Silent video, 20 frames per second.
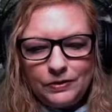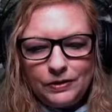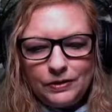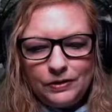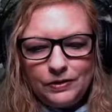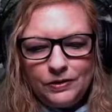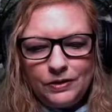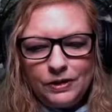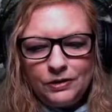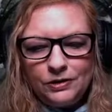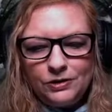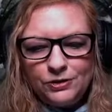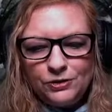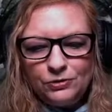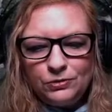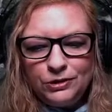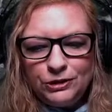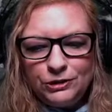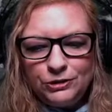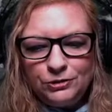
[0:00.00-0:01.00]
There's
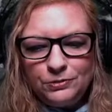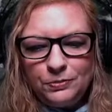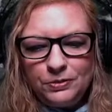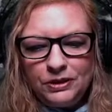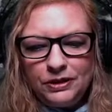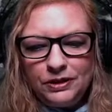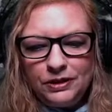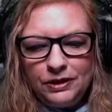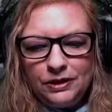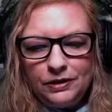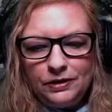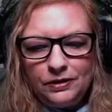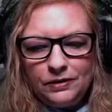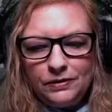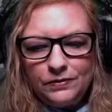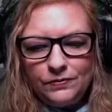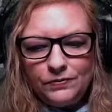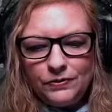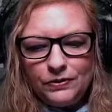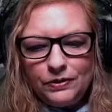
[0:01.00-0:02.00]
going to be
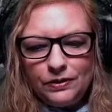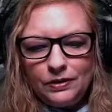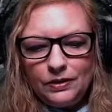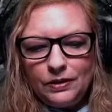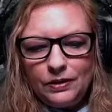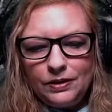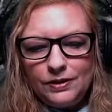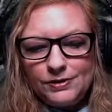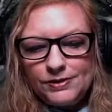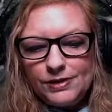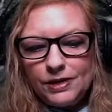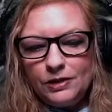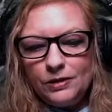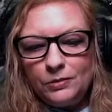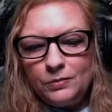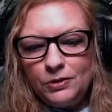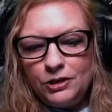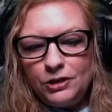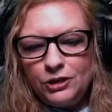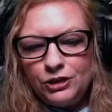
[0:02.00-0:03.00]
a
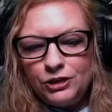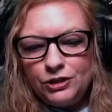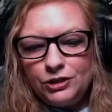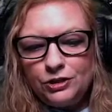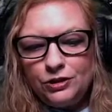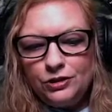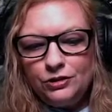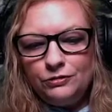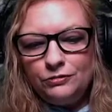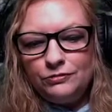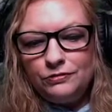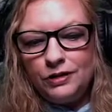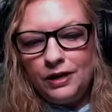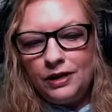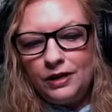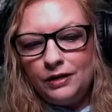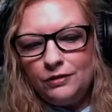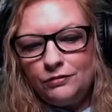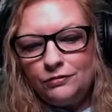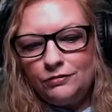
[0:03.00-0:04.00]
celebration of
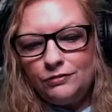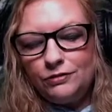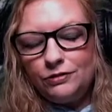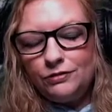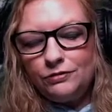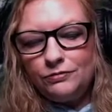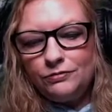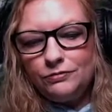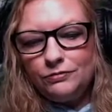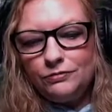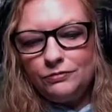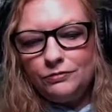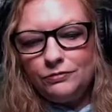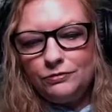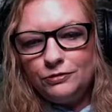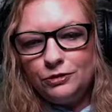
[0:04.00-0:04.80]
life for